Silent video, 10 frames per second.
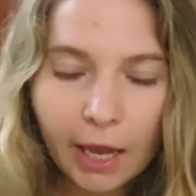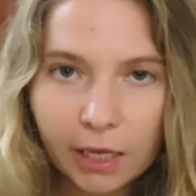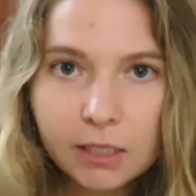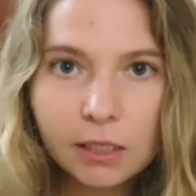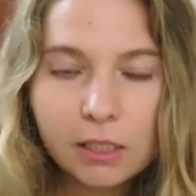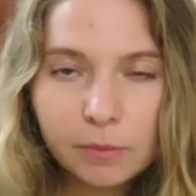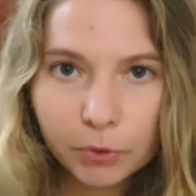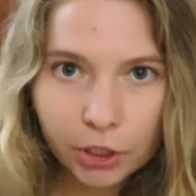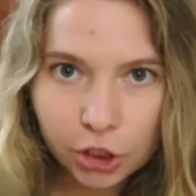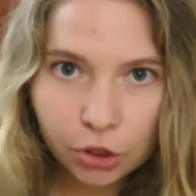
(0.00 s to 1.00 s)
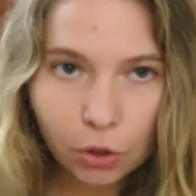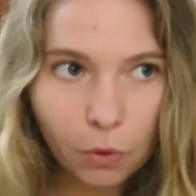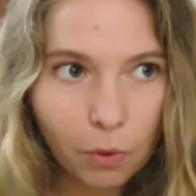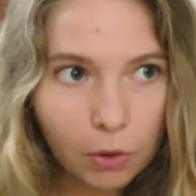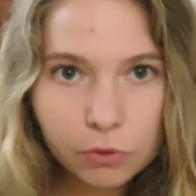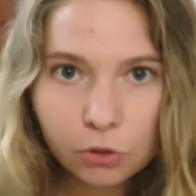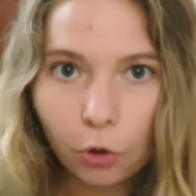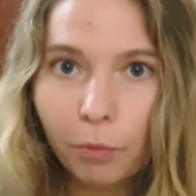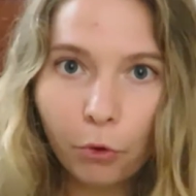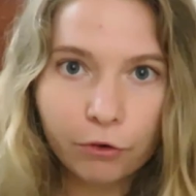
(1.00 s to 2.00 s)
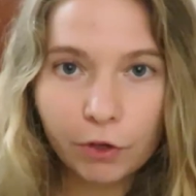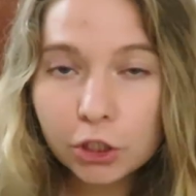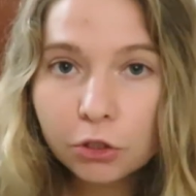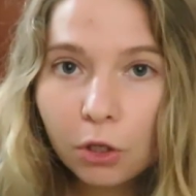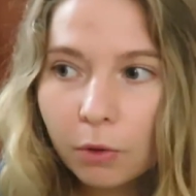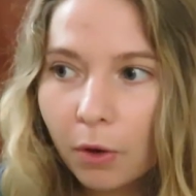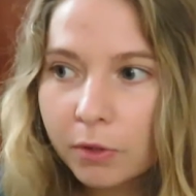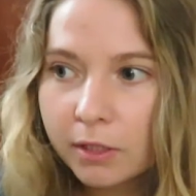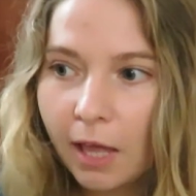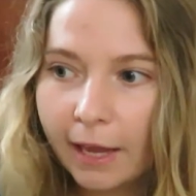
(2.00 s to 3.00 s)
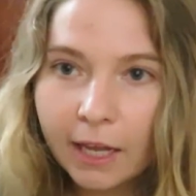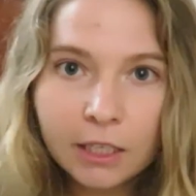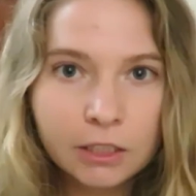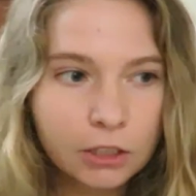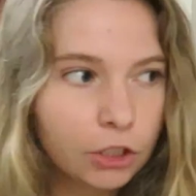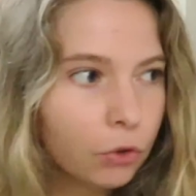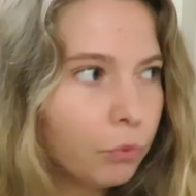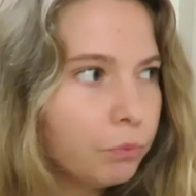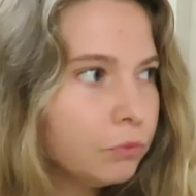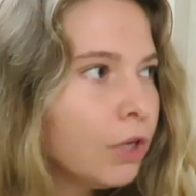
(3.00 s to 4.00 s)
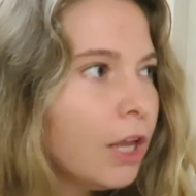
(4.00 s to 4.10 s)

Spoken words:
hate inspirational quotes or motivational quotes like, you know,